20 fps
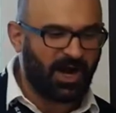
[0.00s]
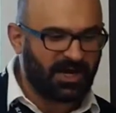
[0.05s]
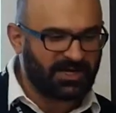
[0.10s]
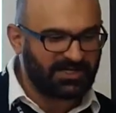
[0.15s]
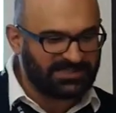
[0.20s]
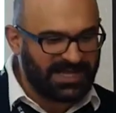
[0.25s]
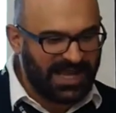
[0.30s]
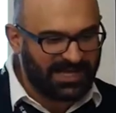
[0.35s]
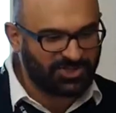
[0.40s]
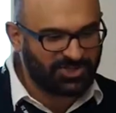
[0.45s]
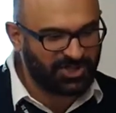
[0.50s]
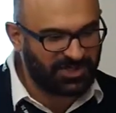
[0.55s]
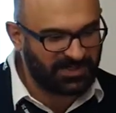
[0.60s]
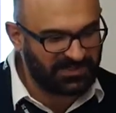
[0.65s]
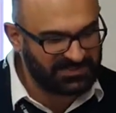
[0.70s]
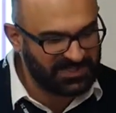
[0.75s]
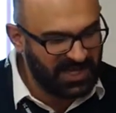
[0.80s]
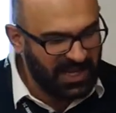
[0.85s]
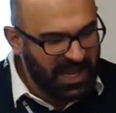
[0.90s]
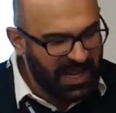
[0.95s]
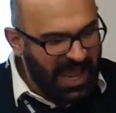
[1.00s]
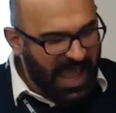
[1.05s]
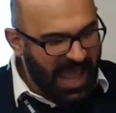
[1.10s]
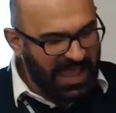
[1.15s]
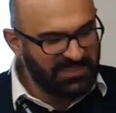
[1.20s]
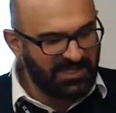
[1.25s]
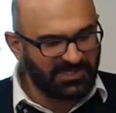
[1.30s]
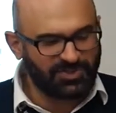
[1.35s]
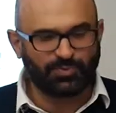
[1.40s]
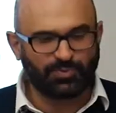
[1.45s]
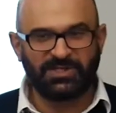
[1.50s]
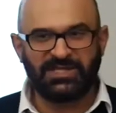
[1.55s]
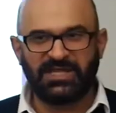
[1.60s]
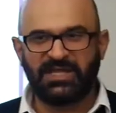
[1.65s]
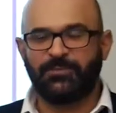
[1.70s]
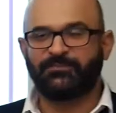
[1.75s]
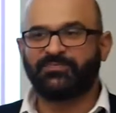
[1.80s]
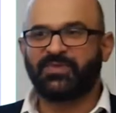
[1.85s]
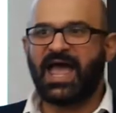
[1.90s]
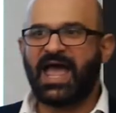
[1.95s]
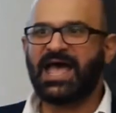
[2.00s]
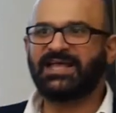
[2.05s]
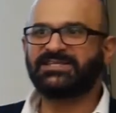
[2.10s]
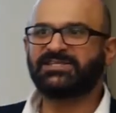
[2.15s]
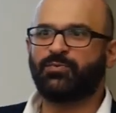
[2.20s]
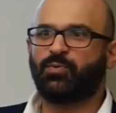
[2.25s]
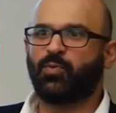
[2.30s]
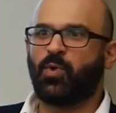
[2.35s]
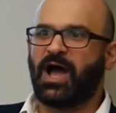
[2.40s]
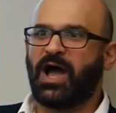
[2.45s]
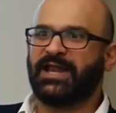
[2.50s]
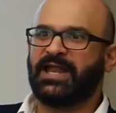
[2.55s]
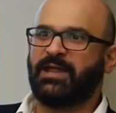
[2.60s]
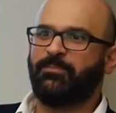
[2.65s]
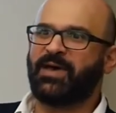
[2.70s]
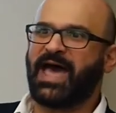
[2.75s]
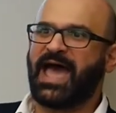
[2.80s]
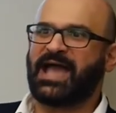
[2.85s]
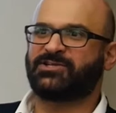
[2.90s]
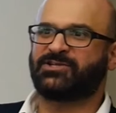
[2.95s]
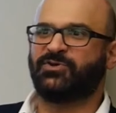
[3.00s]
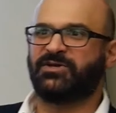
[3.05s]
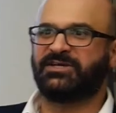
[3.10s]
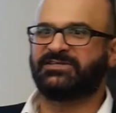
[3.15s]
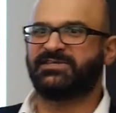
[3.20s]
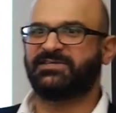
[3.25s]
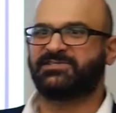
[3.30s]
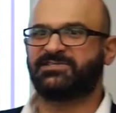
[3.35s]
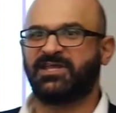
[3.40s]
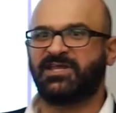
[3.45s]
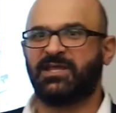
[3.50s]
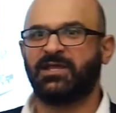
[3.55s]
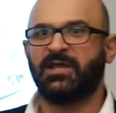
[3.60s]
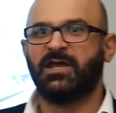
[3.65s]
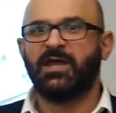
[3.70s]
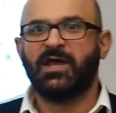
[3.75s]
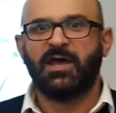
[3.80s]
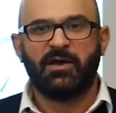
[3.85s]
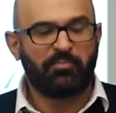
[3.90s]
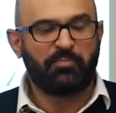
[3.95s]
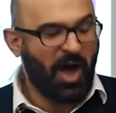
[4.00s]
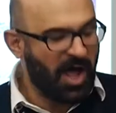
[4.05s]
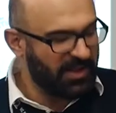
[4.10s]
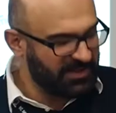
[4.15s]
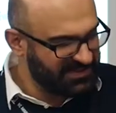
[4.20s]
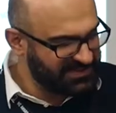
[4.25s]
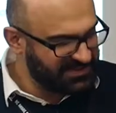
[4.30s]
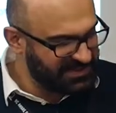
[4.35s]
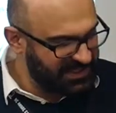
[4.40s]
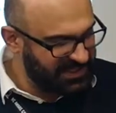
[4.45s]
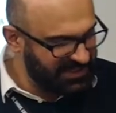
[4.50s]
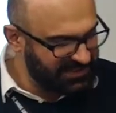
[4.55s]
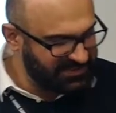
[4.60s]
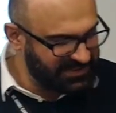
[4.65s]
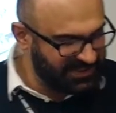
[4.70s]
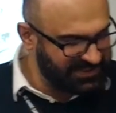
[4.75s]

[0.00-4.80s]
architectures, and this really has a wide impact to existing policies,